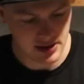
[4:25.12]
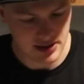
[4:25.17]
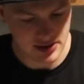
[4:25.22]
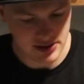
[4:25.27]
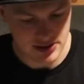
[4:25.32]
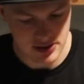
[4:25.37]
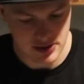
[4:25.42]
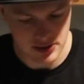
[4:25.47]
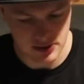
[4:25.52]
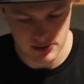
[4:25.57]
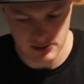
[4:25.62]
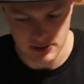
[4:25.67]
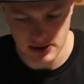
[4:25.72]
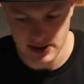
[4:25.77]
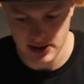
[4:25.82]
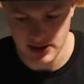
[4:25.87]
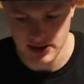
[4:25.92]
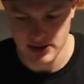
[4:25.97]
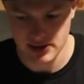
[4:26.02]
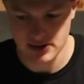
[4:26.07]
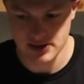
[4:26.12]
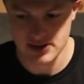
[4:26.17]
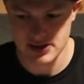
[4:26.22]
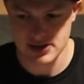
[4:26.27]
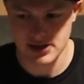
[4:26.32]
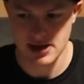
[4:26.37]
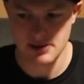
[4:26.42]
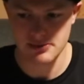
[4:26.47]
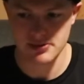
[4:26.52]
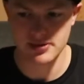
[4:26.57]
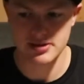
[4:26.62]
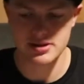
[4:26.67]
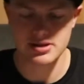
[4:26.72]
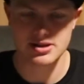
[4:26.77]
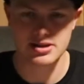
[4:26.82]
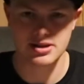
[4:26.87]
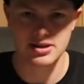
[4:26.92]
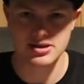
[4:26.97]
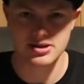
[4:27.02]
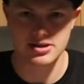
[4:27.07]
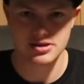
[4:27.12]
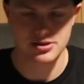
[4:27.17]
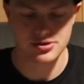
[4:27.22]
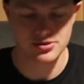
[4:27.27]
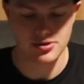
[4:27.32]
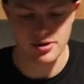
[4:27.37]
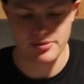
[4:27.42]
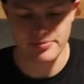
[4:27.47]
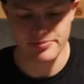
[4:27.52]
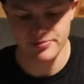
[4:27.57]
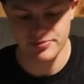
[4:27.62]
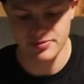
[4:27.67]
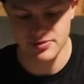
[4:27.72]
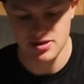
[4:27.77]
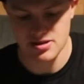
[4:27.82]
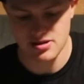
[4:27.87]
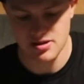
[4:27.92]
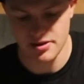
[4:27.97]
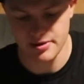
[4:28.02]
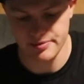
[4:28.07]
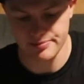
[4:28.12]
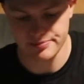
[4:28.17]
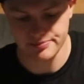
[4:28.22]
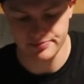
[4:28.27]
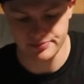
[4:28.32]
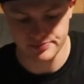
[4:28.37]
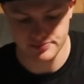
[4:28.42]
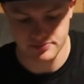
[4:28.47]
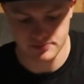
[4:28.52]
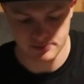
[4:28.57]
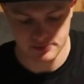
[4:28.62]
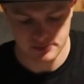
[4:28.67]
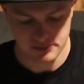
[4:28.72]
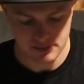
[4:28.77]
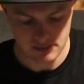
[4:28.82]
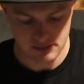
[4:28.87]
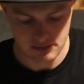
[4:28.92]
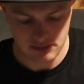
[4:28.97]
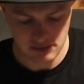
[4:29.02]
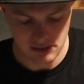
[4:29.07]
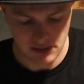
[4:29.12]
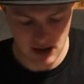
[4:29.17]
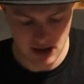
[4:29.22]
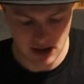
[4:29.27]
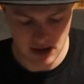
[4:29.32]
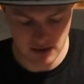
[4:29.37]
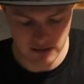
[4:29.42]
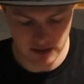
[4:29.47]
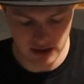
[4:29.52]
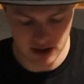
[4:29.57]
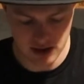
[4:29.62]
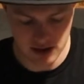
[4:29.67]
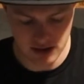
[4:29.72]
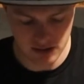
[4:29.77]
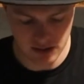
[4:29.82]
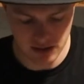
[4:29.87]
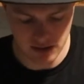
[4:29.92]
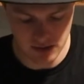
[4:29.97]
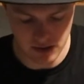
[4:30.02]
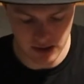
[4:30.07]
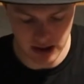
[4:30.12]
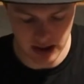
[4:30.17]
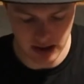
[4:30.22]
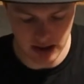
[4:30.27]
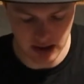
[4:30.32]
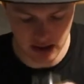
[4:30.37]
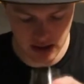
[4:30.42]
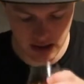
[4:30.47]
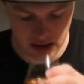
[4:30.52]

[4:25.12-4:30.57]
to the sample this delicious drop. So I really just want to hook in.